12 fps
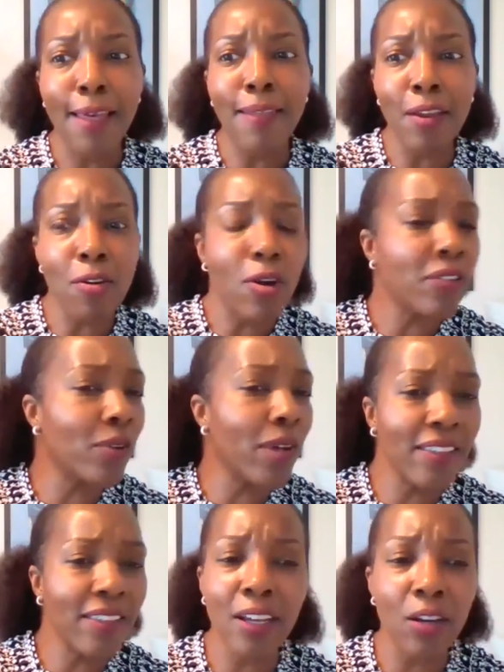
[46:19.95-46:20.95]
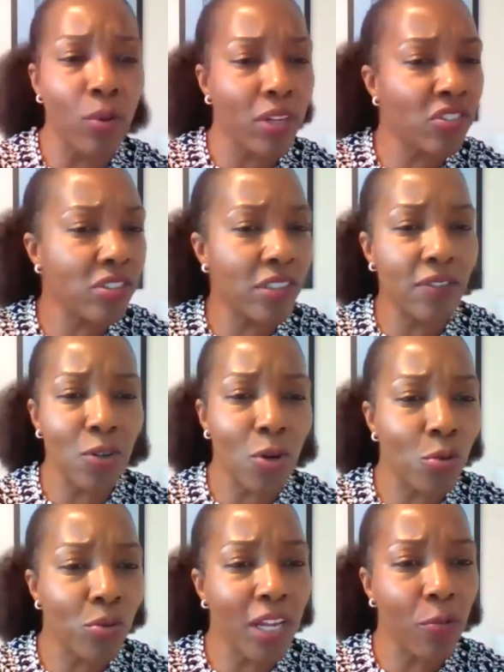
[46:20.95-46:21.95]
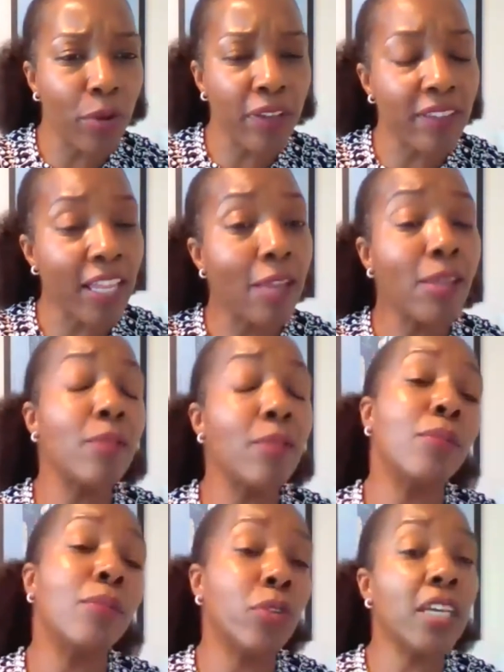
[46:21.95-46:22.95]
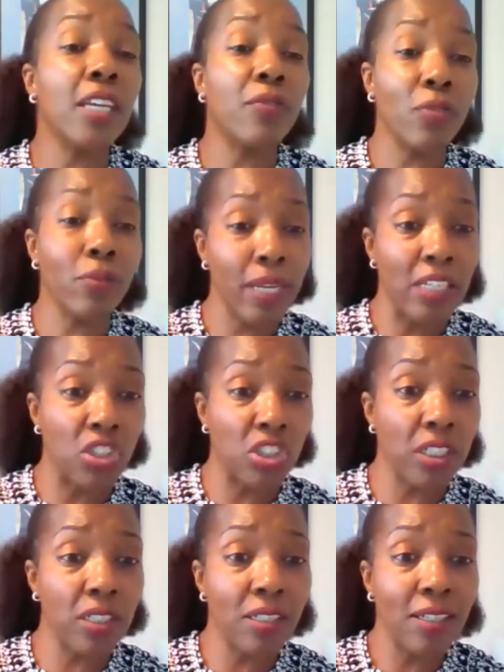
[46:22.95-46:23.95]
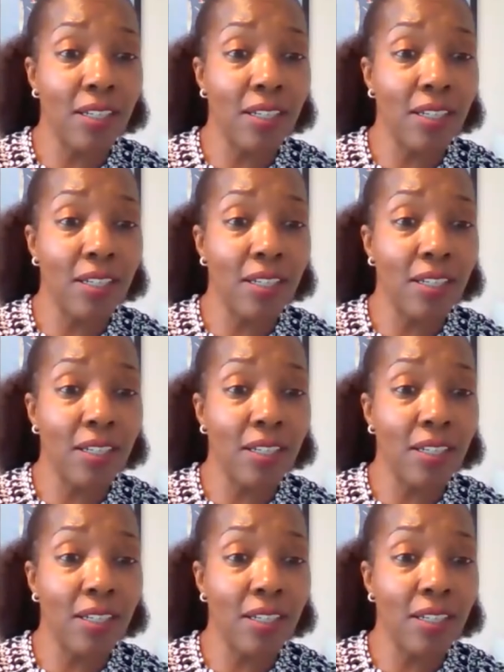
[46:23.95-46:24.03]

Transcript: they're also asking that question of their own network because they can be bringing information